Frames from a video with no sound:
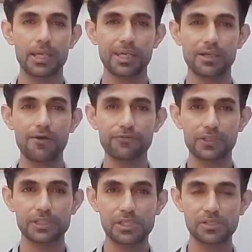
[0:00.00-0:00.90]
And
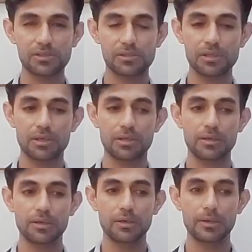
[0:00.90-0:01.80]
after this,
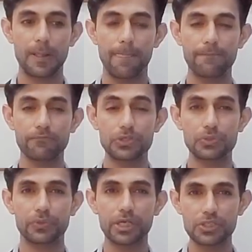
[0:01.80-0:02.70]
when
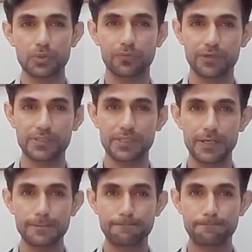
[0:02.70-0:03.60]
you get your
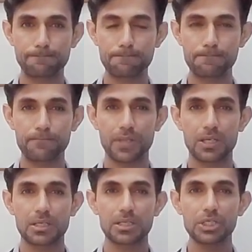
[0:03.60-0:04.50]
visa,
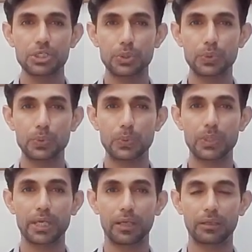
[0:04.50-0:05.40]
you
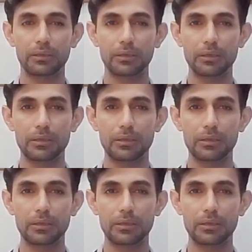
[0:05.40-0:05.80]
can